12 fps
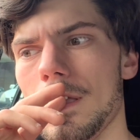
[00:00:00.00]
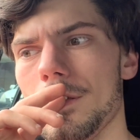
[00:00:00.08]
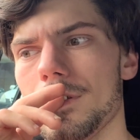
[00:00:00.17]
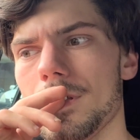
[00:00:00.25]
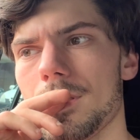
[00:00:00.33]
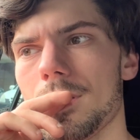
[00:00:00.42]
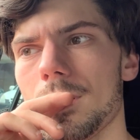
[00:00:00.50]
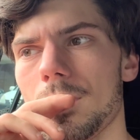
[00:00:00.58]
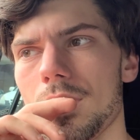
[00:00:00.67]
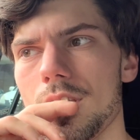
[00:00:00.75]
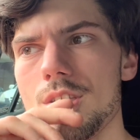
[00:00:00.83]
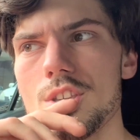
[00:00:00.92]
But, you know,
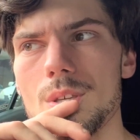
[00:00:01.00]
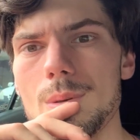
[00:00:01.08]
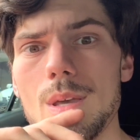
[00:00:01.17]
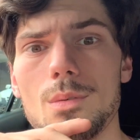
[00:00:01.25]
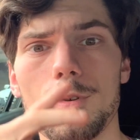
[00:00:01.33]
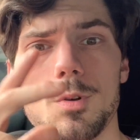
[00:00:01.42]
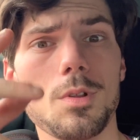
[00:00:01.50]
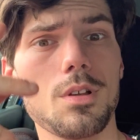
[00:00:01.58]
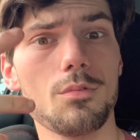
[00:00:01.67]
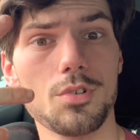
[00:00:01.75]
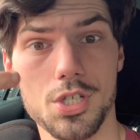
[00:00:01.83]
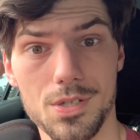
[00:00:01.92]
it used to be a really
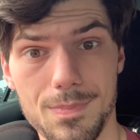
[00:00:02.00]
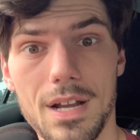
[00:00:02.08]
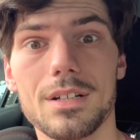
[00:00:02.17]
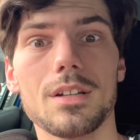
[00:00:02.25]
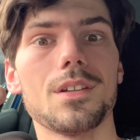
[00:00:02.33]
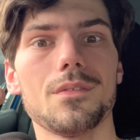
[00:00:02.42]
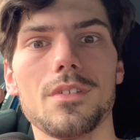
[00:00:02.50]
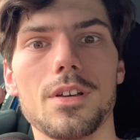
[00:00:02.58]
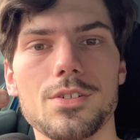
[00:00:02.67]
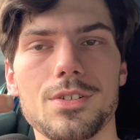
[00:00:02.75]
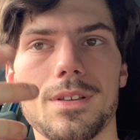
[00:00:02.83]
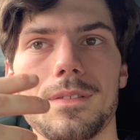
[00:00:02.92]
respected
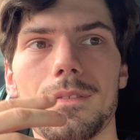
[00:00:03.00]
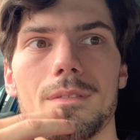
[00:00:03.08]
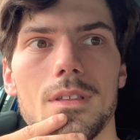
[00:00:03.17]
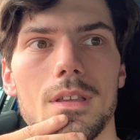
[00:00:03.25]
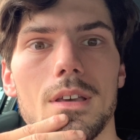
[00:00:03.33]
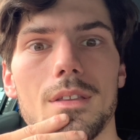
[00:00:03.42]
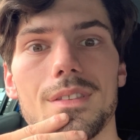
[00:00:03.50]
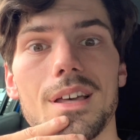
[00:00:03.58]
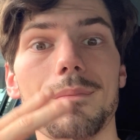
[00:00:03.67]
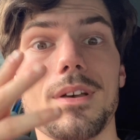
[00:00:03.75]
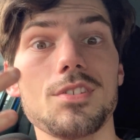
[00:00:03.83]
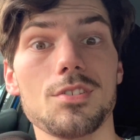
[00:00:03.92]
division that
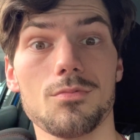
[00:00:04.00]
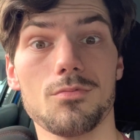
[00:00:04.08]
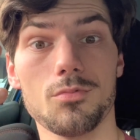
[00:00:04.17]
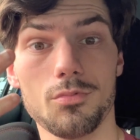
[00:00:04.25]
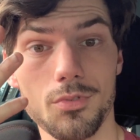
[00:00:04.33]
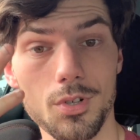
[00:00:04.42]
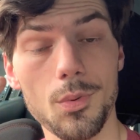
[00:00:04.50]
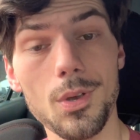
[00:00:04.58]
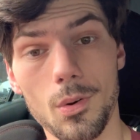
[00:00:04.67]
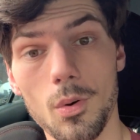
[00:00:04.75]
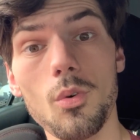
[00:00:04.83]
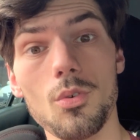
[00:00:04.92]
made some really
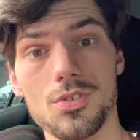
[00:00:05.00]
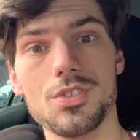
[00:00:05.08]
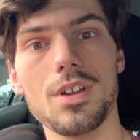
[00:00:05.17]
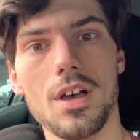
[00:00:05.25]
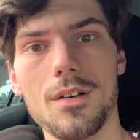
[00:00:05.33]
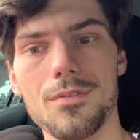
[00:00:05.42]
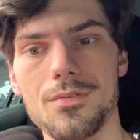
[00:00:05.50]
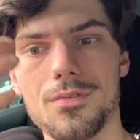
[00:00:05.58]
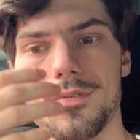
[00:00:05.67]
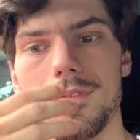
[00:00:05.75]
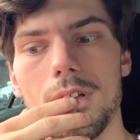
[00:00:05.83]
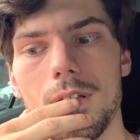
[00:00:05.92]
cool stuff.
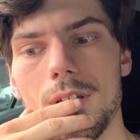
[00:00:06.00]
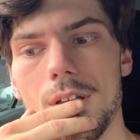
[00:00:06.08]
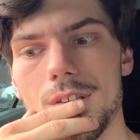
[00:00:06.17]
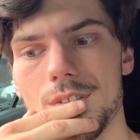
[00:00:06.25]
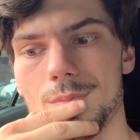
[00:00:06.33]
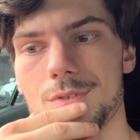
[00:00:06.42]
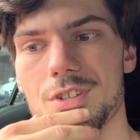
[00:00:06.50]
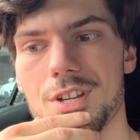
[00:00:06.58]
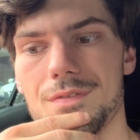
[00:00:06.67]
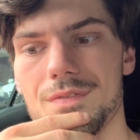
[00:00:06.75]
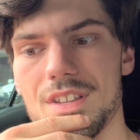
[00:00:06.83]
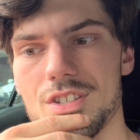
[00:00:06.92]
Some
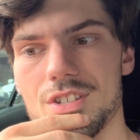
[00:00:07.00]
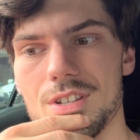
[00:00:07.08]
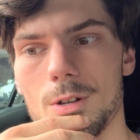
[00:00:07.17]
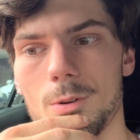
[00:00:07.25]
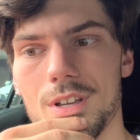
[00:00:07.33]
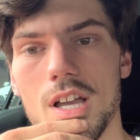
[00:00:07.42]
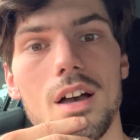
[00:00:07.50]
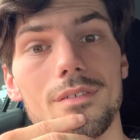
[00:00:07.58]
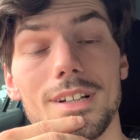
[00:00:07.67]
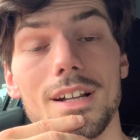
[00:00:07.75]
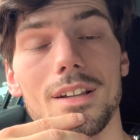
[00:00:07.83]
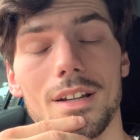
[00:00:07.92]
stuff that's still
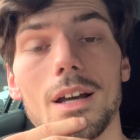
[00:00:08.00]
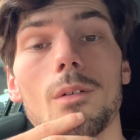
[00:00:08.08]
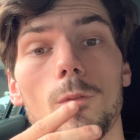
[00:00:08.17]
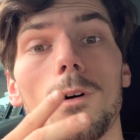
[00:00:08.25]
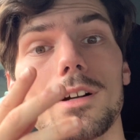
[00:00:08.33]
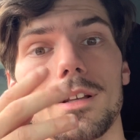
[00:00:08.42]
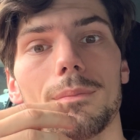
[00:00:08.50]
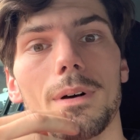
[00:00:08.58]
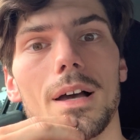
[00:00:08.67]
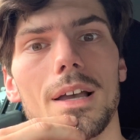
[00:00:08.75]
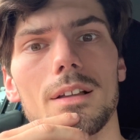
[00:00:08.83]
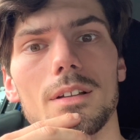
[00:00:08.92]
coveted and wanted
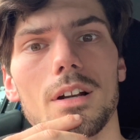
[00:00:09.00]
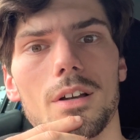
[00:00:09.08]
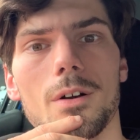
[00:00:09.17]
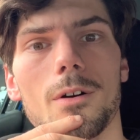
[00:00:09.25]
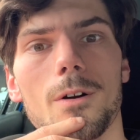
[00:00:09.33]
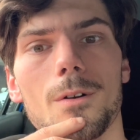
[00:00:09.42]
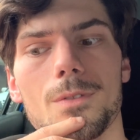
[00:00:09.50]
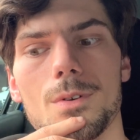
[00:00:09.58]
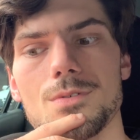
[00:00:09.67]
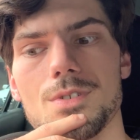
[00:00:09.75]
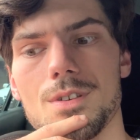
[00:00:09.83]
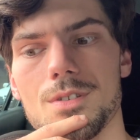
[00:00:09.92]
by a lot of car
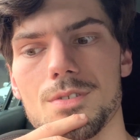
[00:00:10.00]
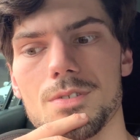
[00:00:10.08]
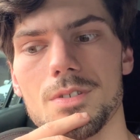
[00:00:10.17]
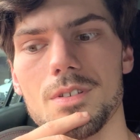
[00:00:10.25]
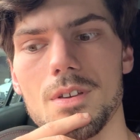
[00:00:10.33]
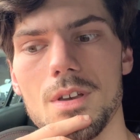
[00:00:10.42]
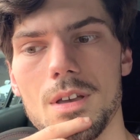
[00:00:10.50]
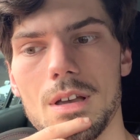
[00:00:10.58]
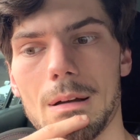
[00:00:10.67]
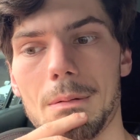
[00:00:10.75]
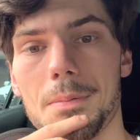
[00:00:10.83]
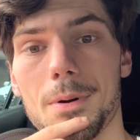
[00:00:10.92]
enthusiasts.
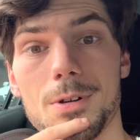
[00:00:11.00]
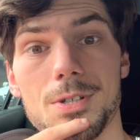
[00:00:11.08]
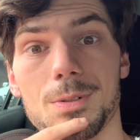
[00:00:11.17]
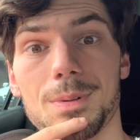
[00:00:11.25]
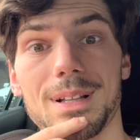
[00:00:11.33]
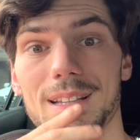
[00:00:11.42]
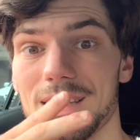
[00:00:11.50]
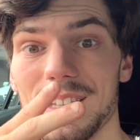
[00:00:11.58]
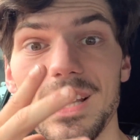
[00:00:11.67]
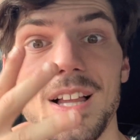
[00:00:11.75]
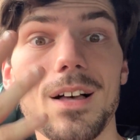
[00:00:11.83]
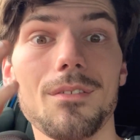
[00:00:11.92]
I would personally
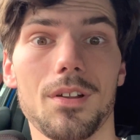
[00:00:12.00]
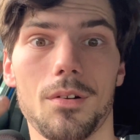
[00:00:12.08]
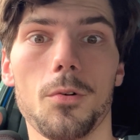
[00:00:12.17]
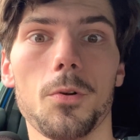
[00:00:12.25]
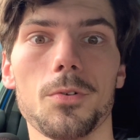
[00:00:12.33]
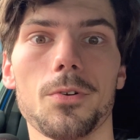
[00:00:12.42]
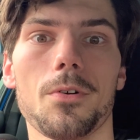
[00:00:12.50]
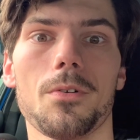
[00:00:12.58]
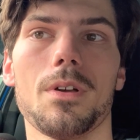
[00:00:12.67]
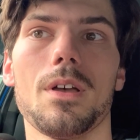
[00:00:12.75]
love an older